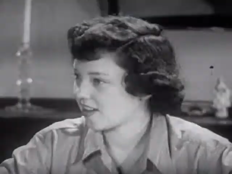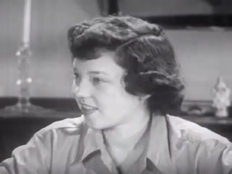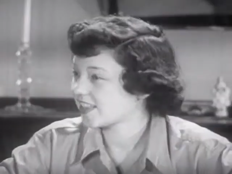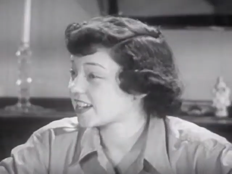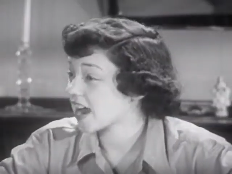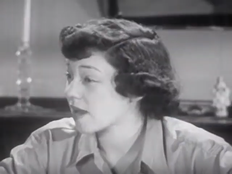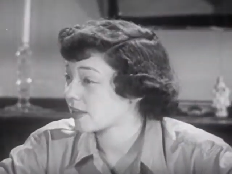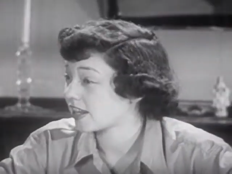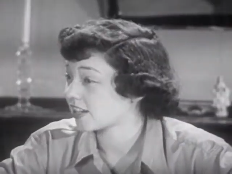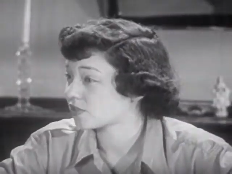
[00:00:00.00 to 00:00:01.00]
The time
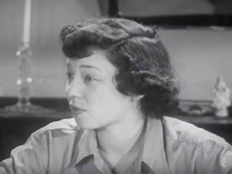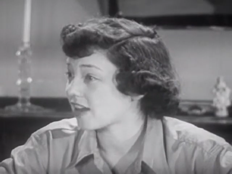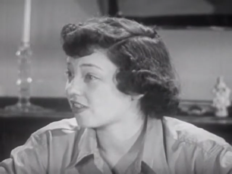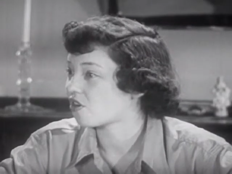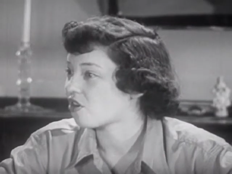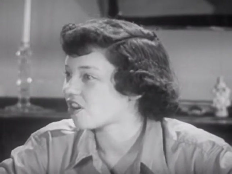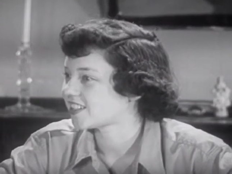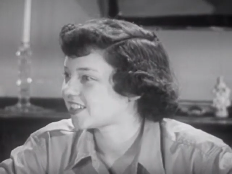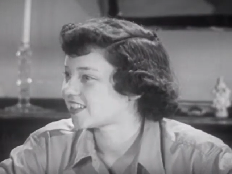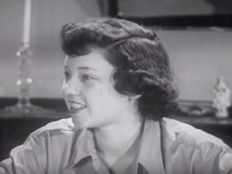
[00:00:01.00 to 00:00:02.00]
they let us ride the
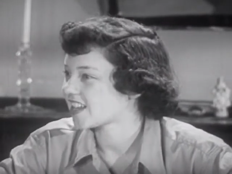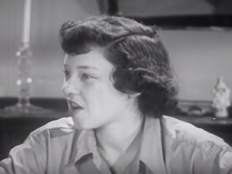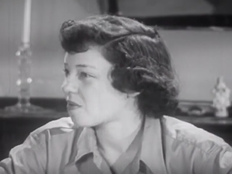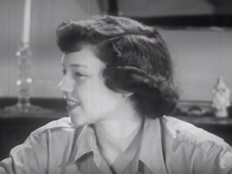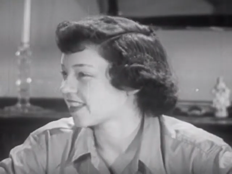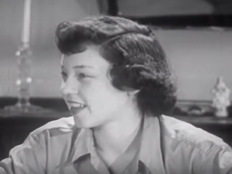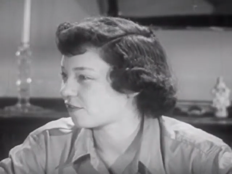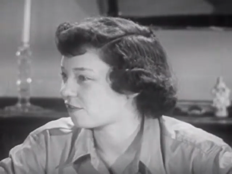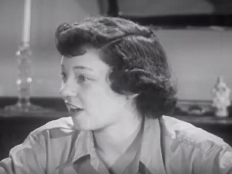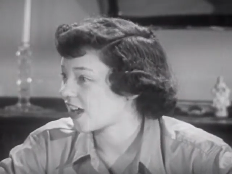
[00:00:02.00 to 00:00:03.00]
horses. Wasn't it
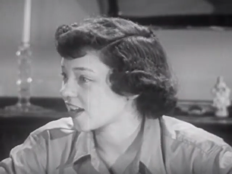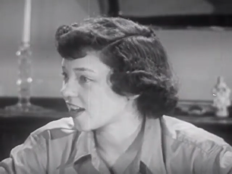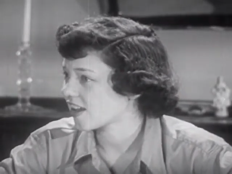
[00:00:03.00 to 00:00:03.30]
fun?